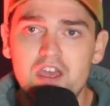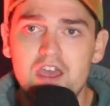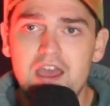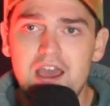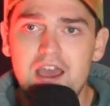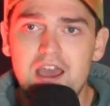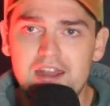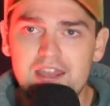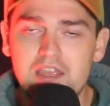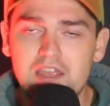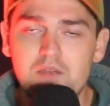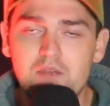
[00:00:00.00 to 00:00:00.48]

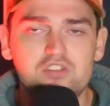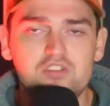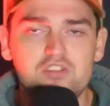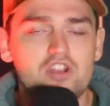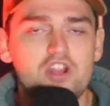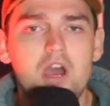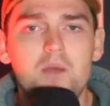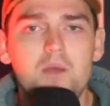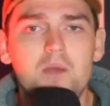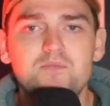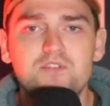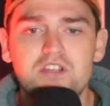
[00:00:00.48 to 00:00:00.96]
and he was an
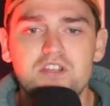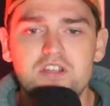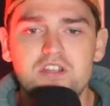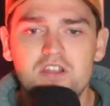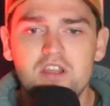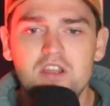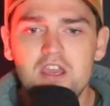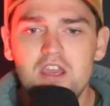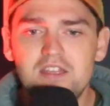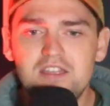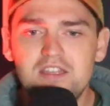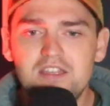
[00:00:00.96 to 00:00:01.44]
option
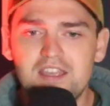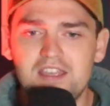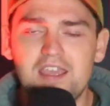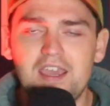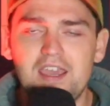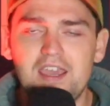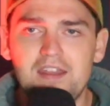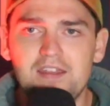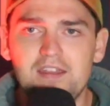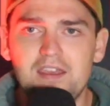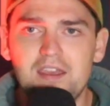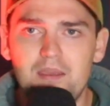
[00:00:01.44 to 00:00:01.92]
to
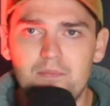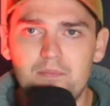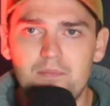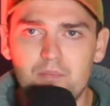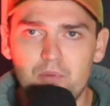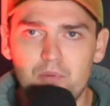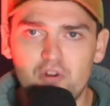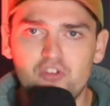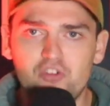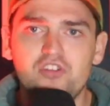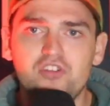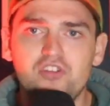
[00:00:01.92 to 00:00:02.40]
get a
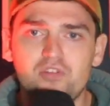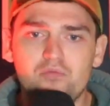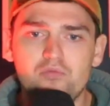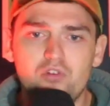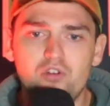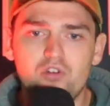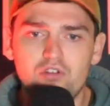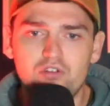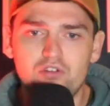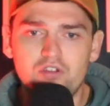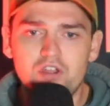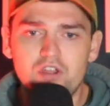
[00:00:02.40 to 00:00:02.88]
bursting
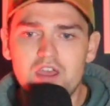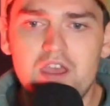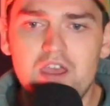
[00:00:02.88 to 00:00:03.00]
run